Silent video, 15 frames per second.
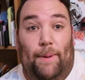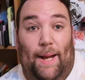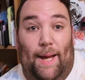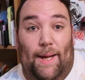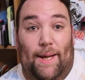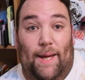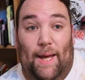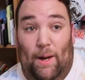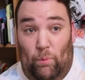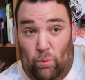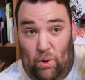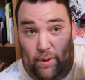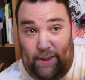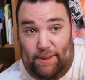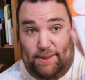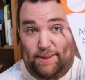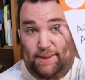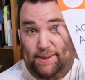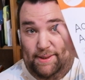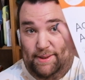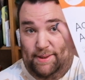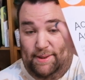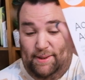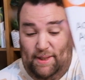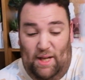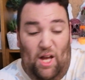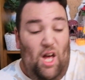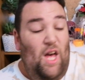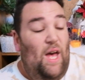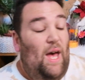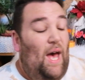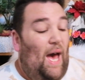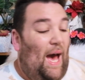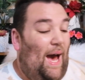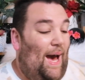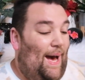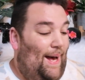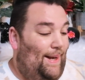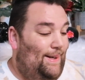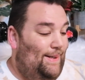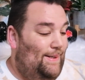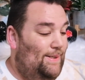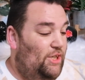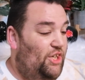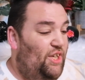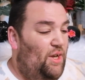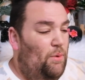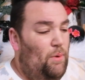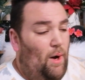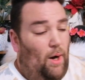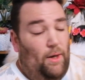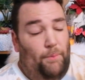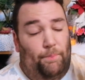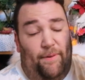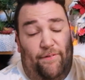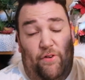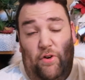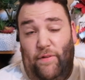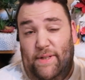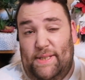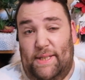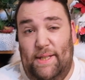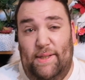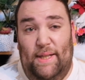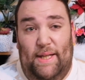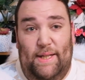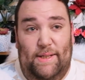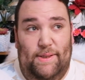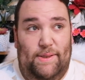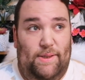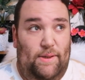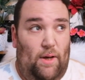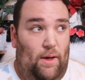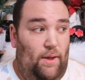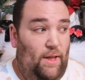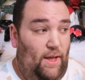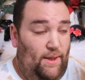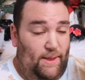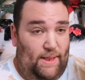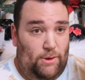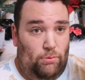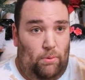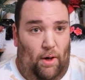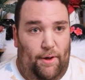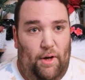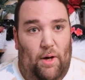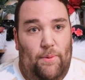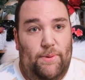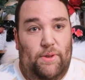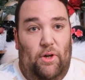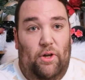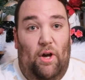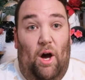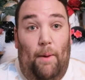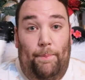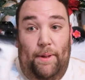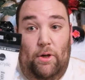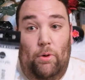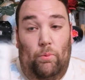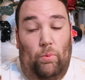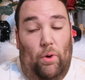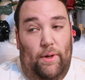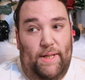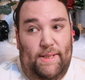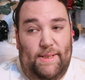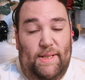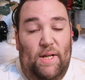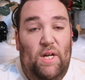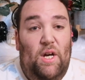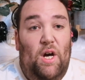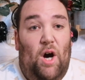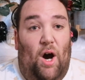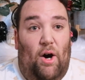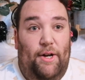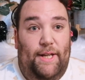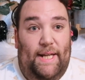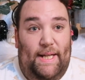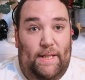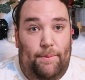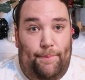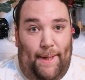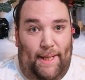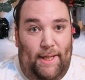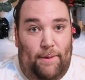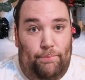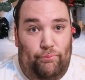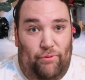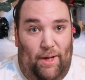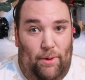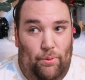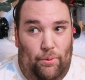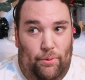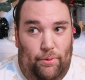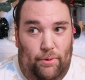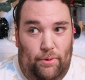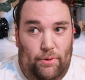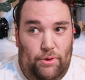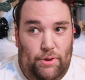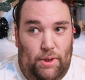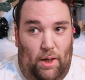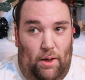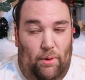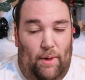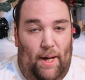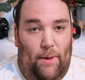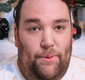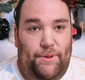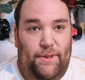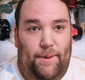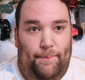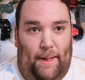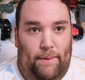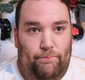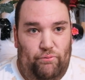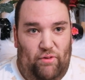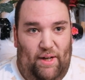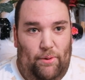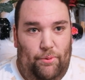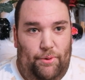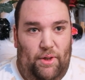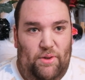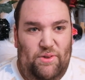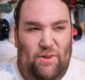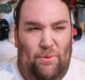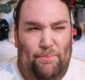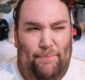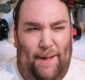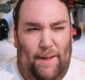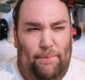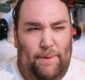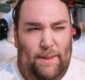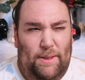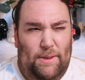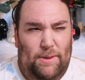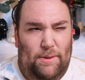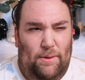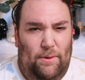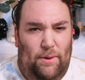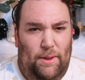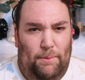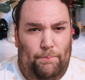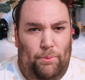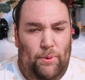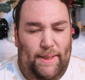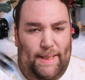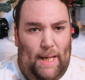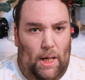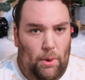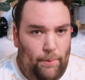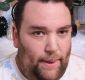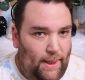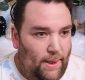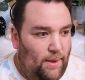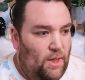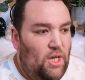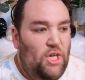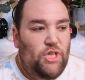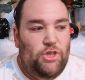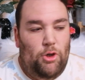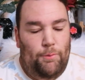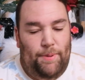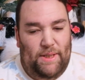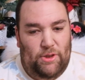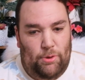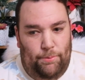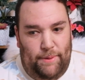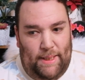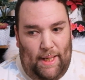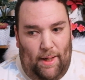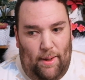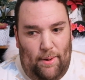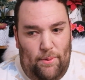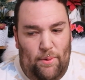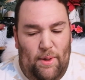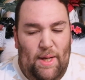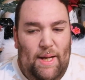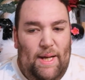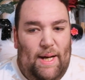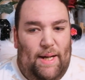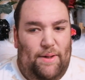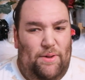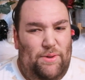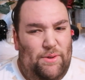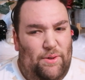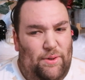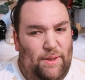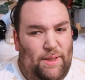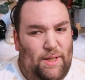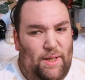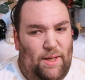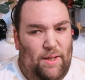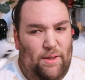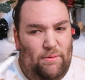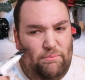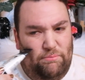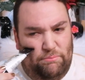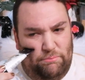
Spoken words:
black, and white. And you know what? Before I seen these, this one, I was like, I'll pick up white. I need to make brown. So how do you make brown? I was like, maybe you just like put yellow in it. So I picked up yellow, and I was like,